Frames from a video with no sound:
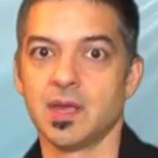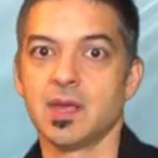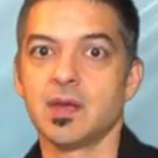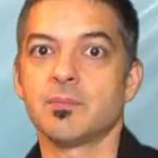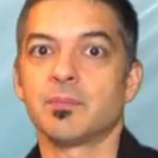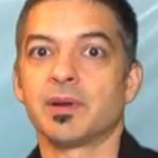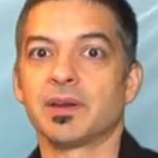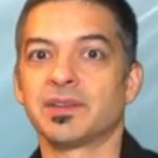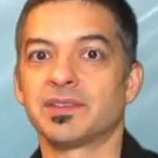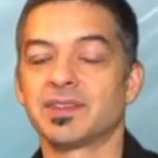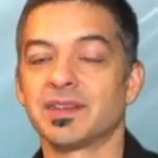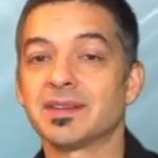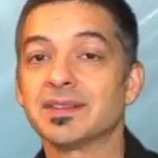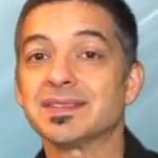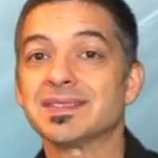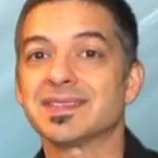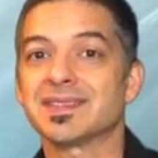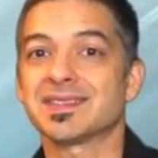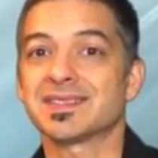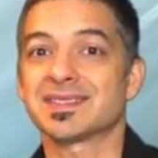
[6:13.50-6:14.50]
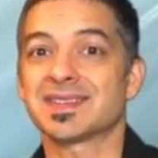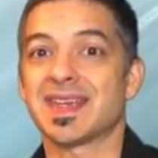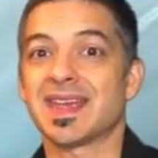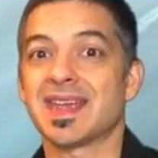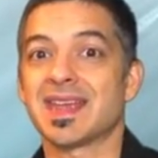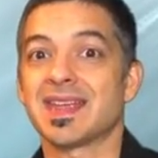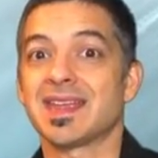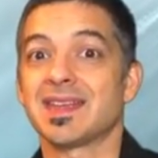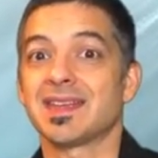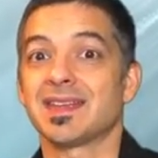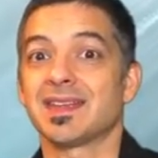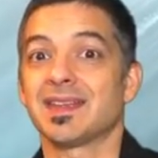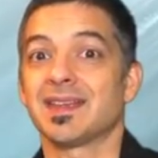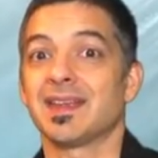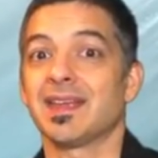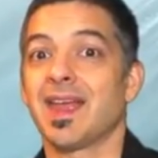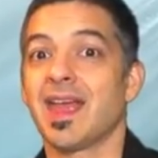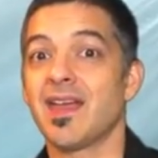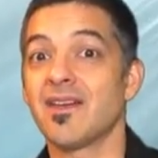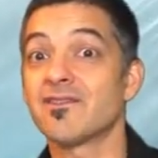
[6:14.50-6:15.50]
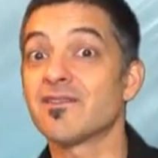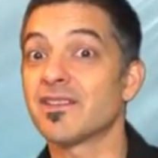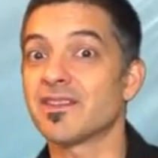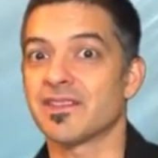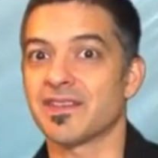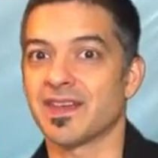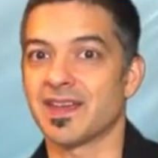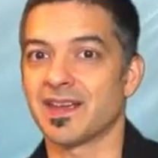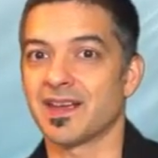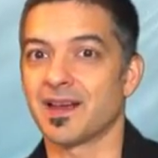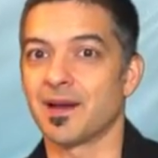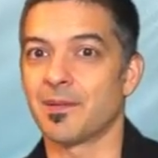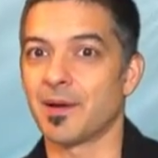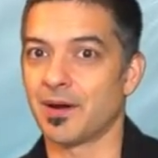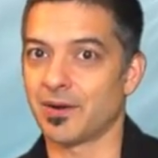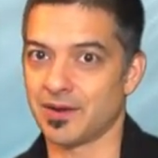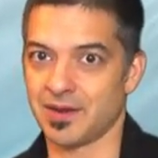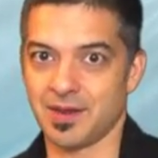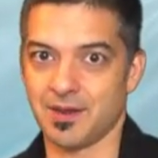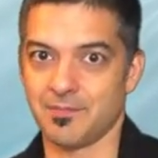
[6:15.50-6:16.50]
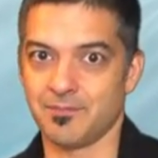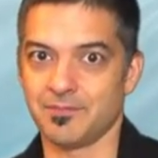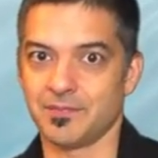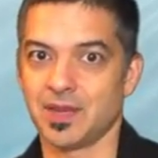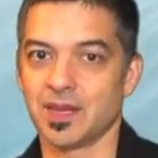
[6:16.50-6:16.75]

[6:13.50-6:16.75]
But it does say everything about him.